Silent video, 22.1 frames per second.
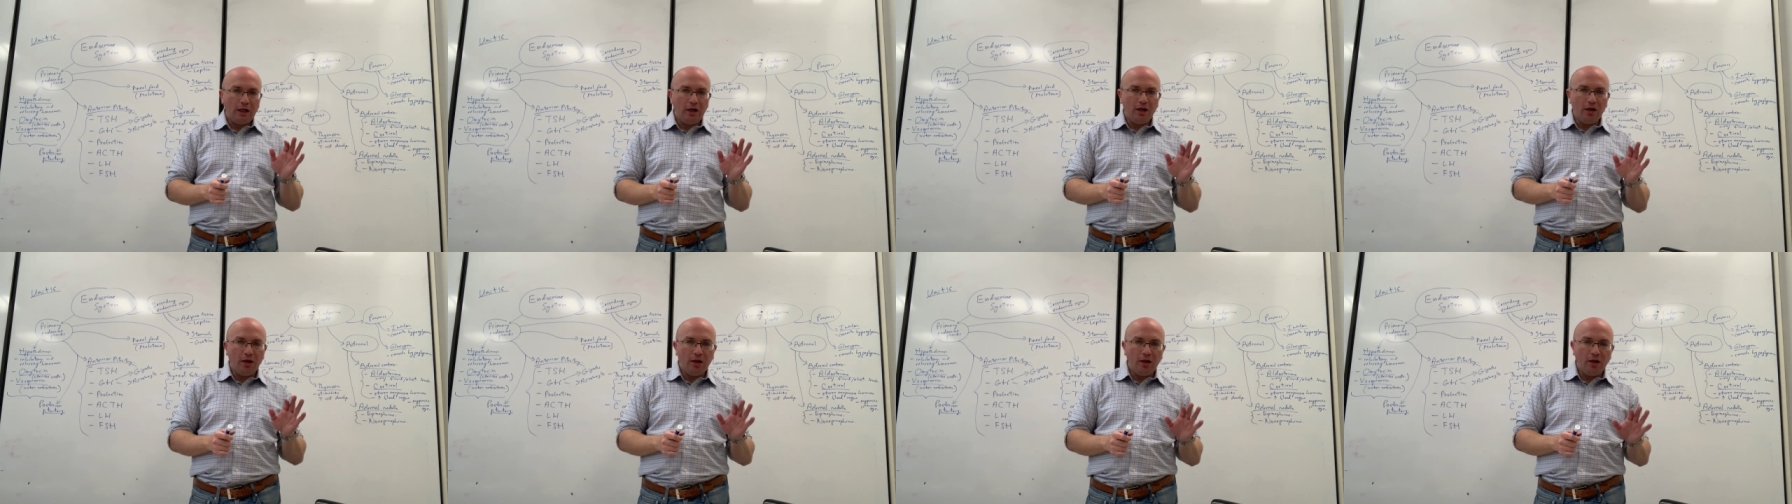
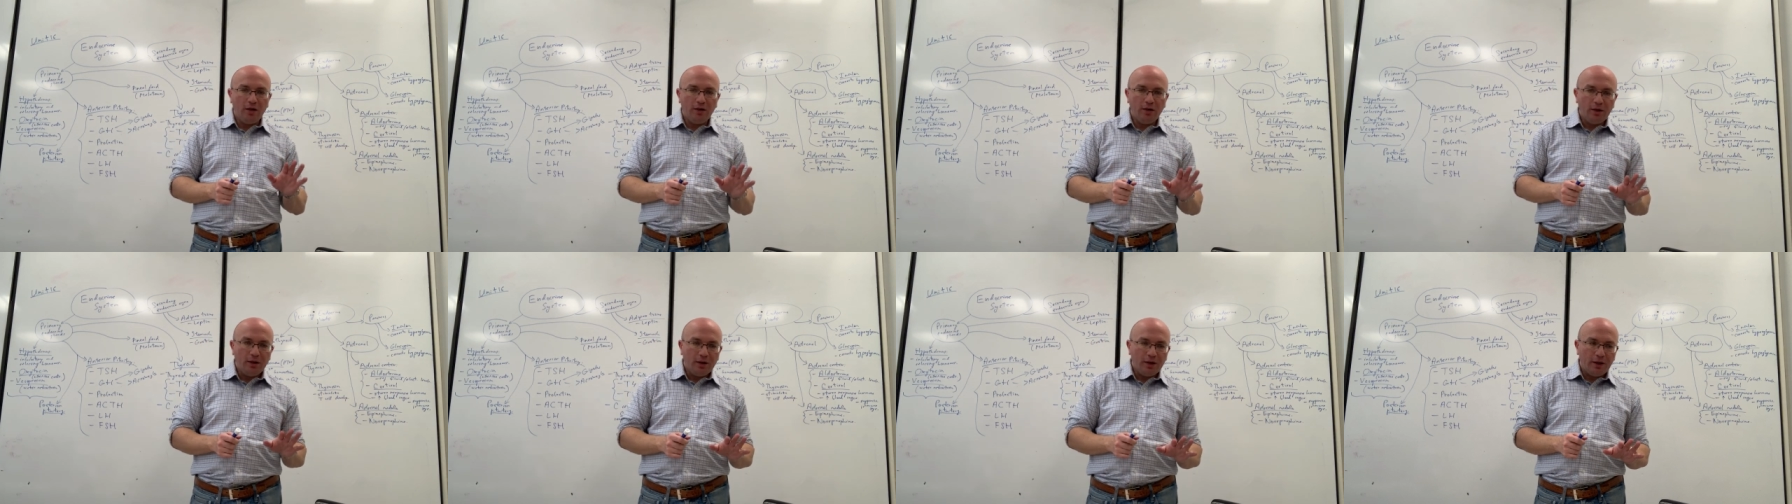
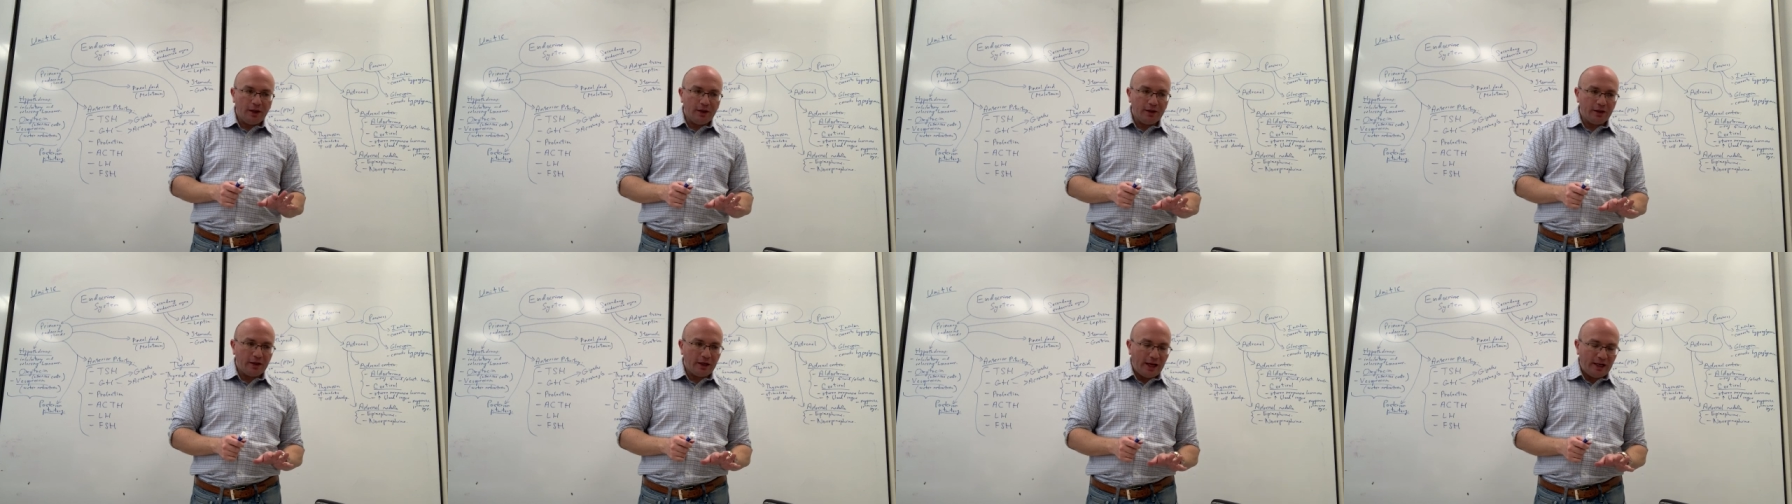Uh,
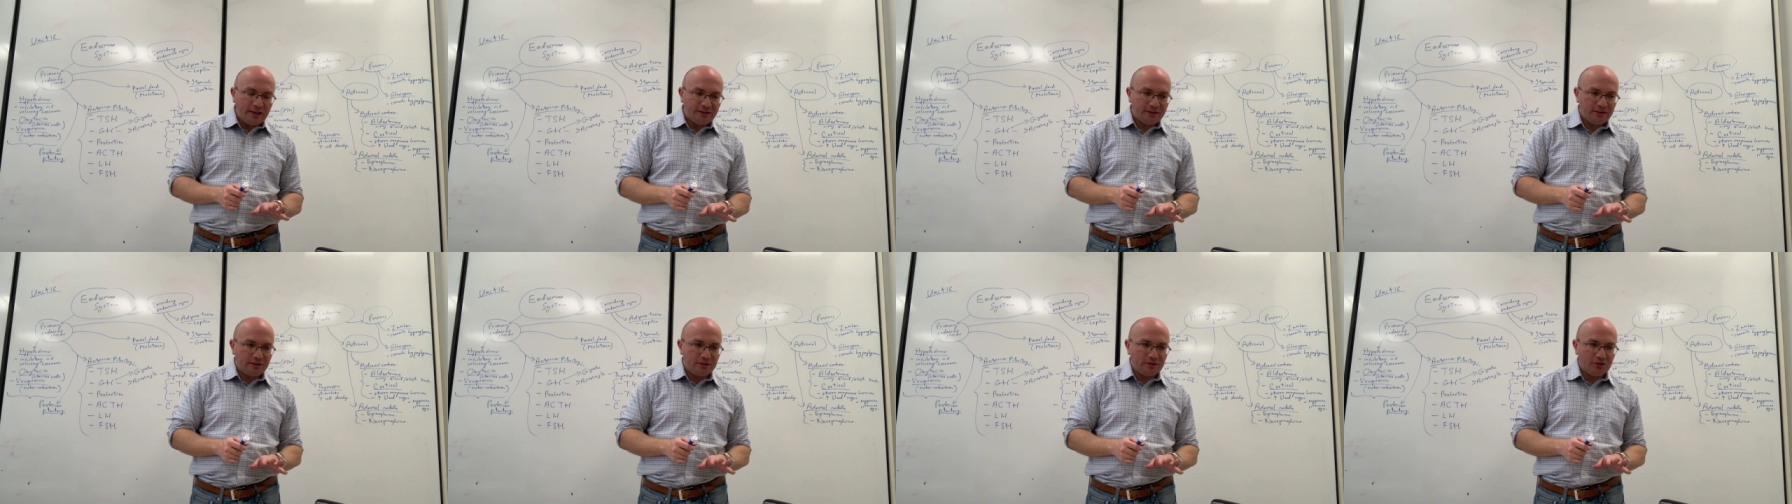it
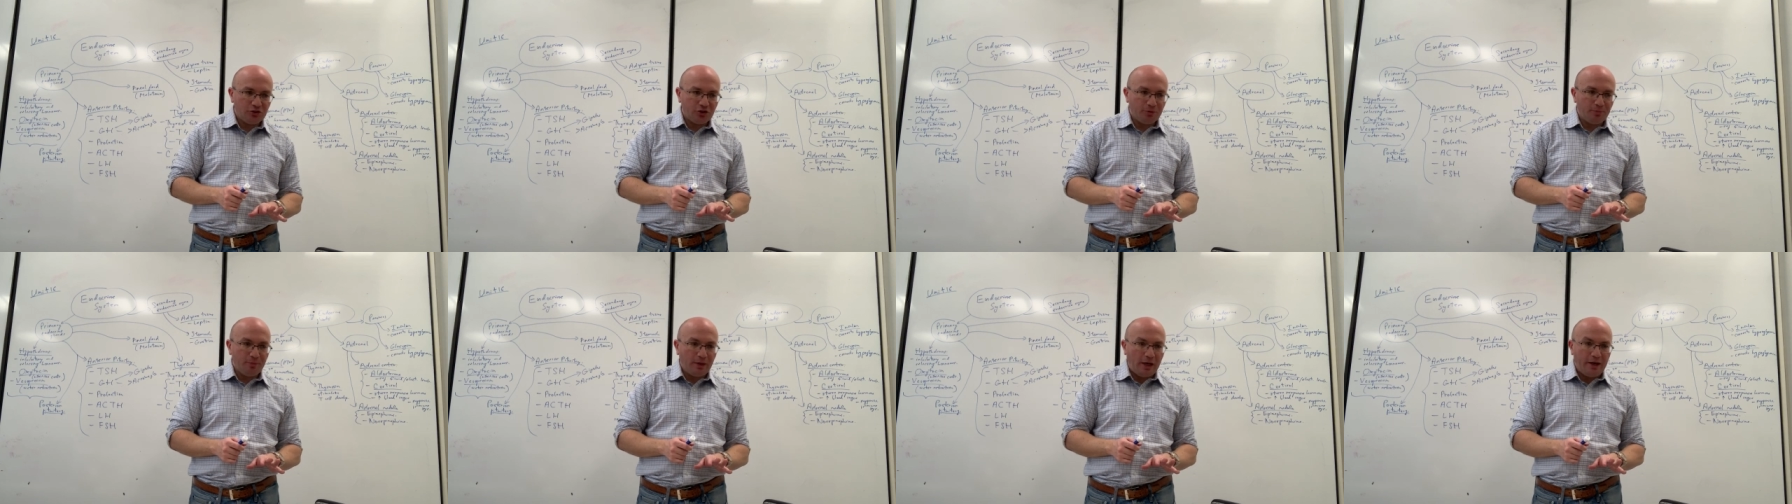has
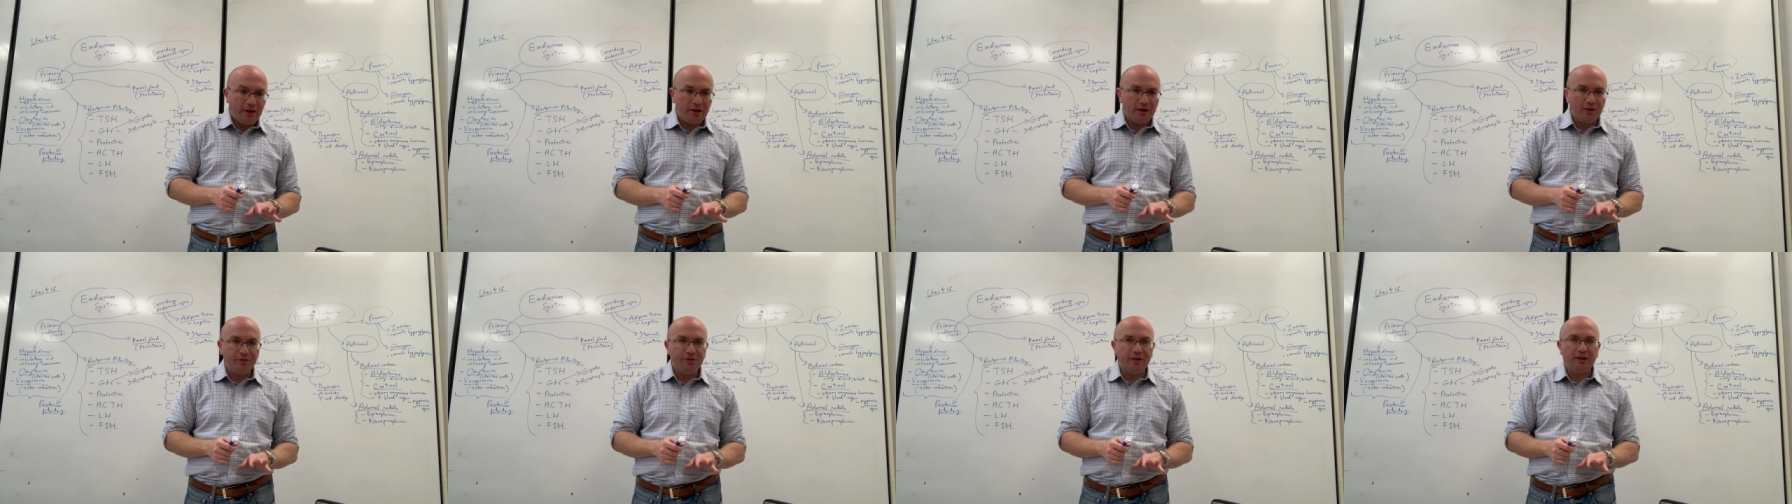
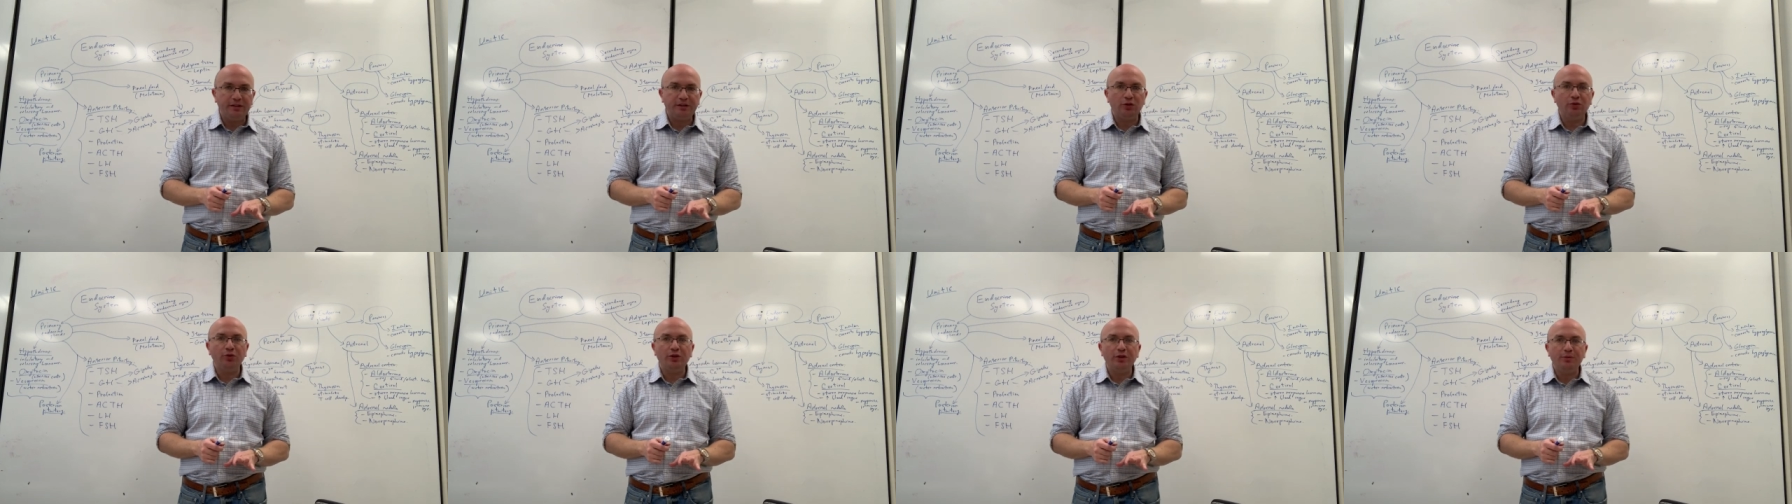dramatic
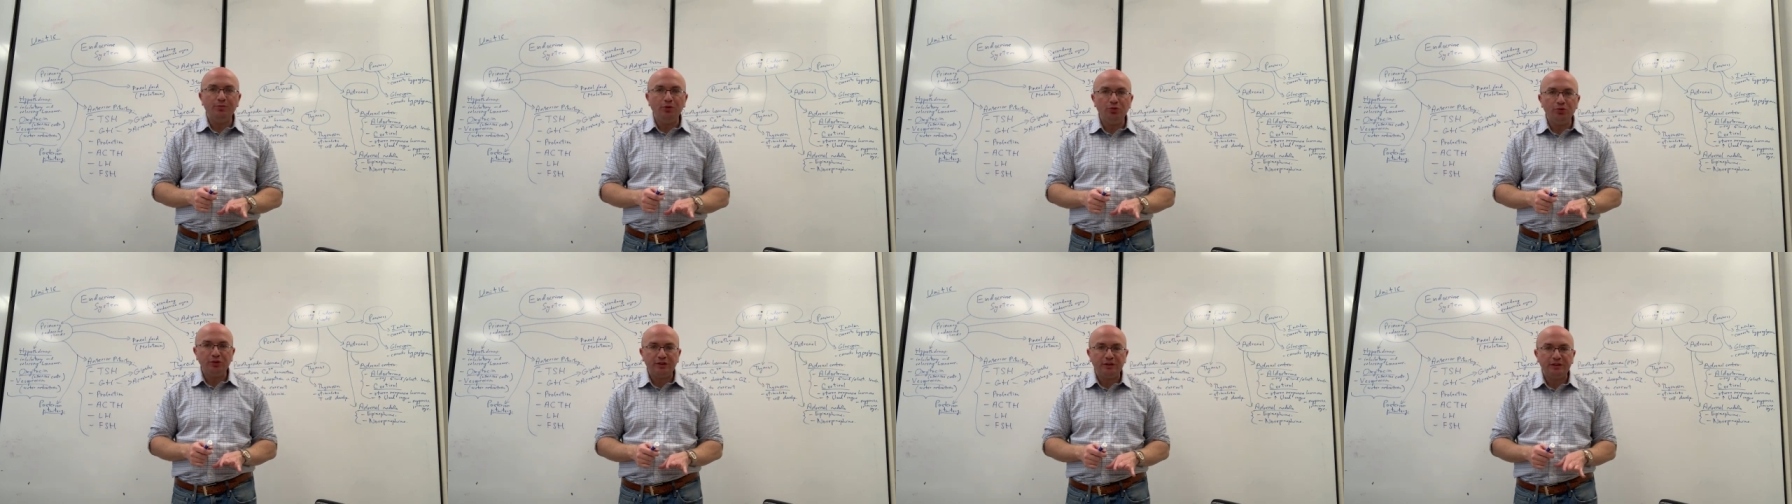effects on the
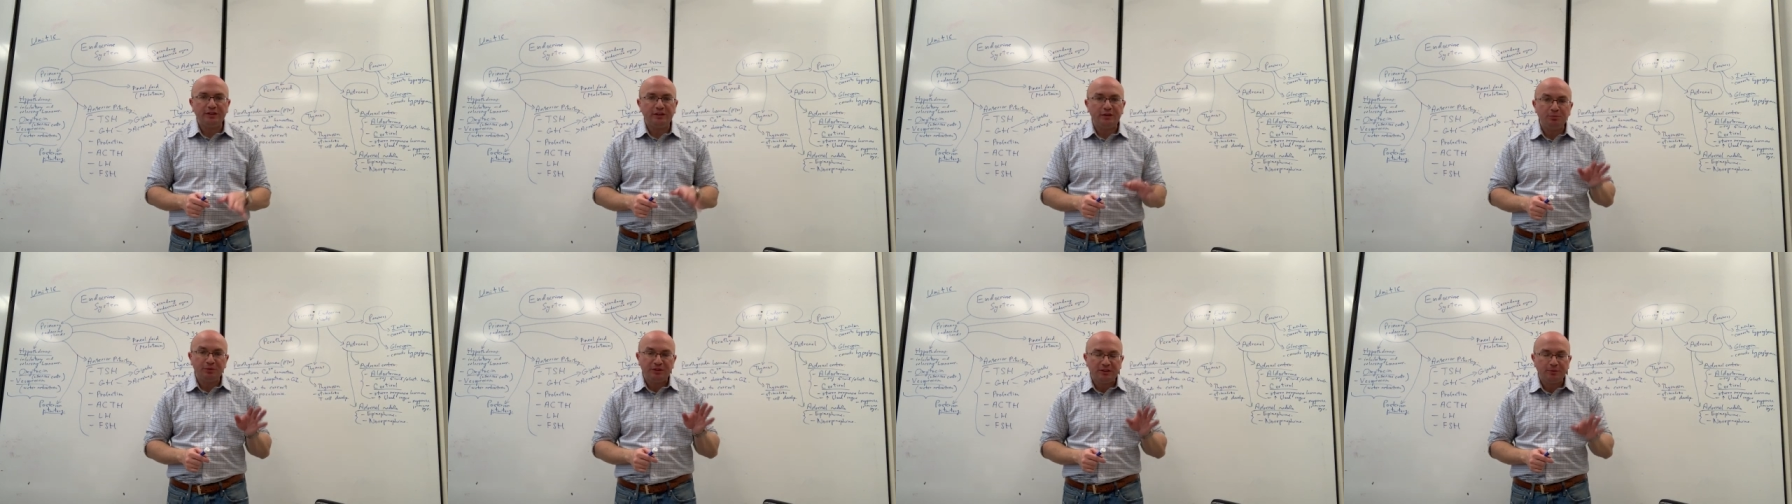immune system,